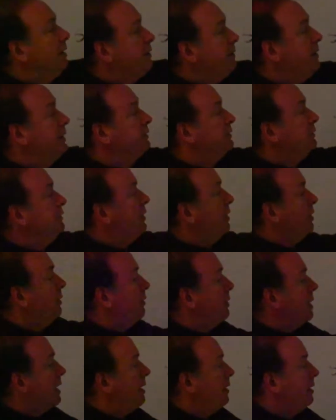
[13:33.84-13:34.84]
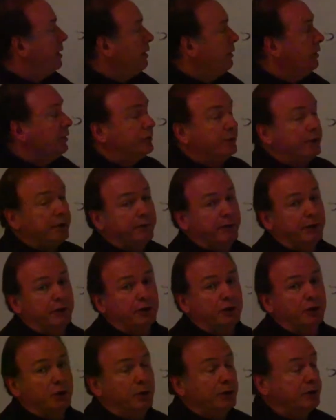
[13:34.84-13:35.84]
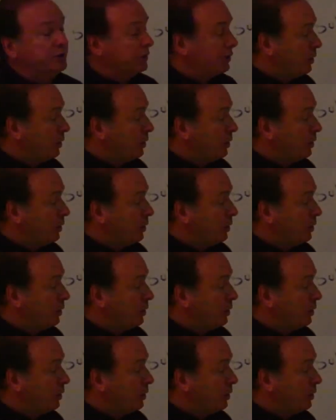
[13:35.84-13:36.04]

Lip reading: This zone out here is referred to as a